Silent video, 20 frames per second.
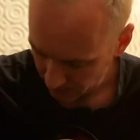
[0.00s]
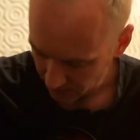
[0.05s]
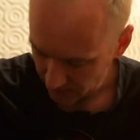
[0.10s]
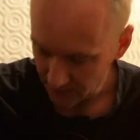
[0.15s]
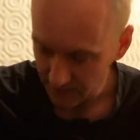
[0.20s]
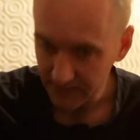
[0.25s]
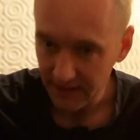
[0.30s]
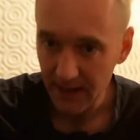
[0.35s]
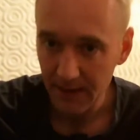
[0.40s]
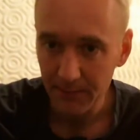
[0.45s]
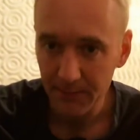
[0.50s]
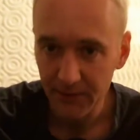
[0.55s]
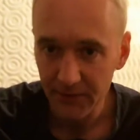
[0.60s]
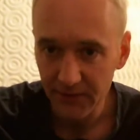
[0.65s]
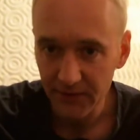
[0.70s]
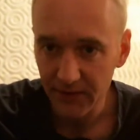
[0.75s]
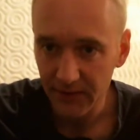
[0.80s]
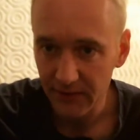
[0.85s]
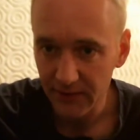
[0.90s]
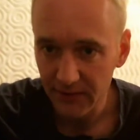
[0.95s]
the top
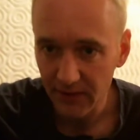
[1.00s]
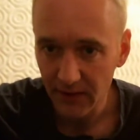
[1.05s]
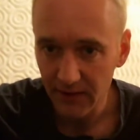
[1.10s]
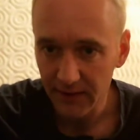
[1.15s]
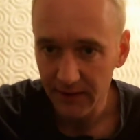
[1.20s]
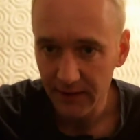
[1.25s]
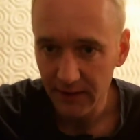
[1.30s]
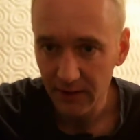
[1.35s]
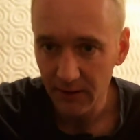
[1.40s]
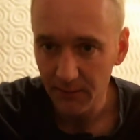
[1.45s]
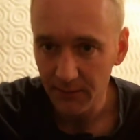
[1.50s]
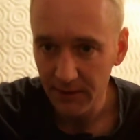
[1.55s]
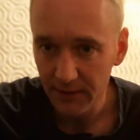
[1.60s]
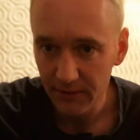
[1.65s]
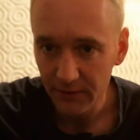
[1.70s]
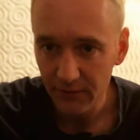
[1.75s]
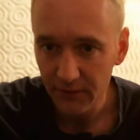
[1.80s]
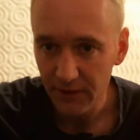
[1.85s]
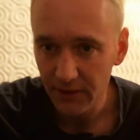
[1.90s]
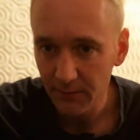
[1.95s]
is solid
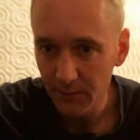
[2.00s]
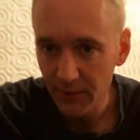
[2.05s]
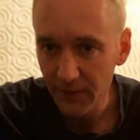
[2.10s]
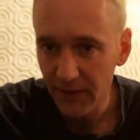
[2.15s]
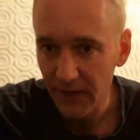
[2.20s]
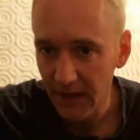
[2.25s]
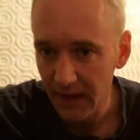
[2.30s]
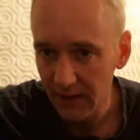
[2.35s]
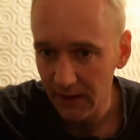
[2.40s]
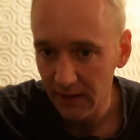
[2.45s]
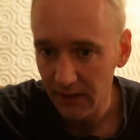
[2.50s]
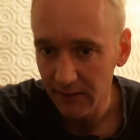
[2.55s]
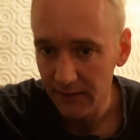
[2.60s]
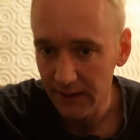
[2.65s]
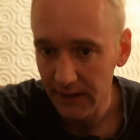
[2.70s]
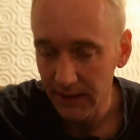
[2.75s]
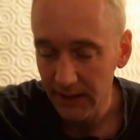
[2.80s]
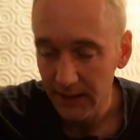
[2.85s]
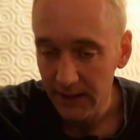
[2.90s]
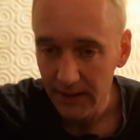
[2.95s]
Englemann treated with
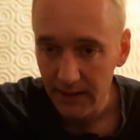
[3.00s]
A.R.E.